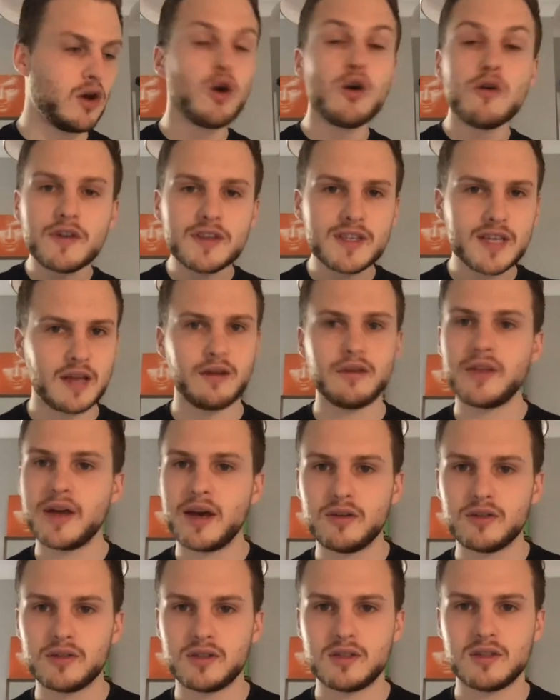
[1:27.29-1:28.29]
over
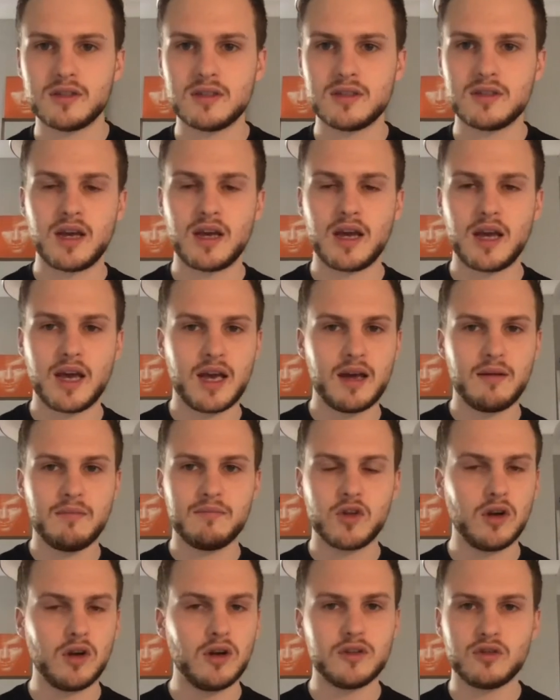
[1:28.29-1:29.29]

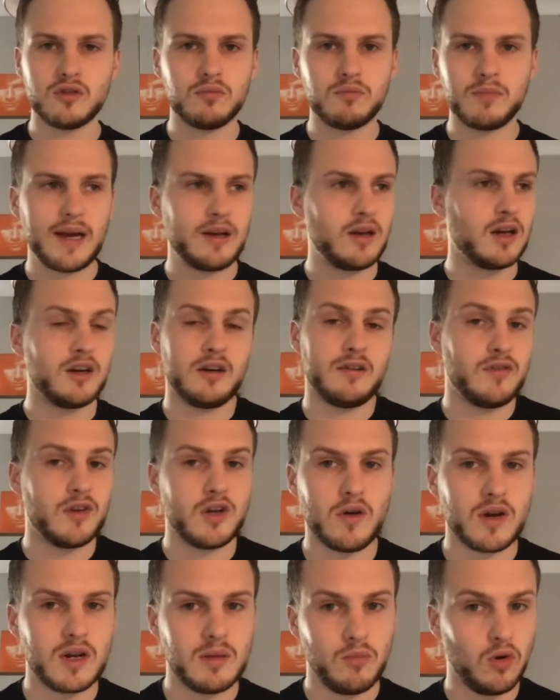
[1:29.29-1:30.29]
$10,000 or pounds, I don't even
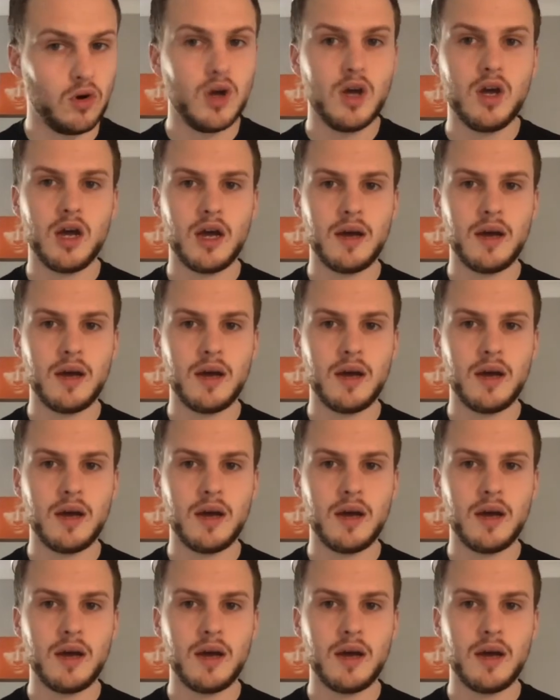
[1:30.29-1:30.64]
know anymore,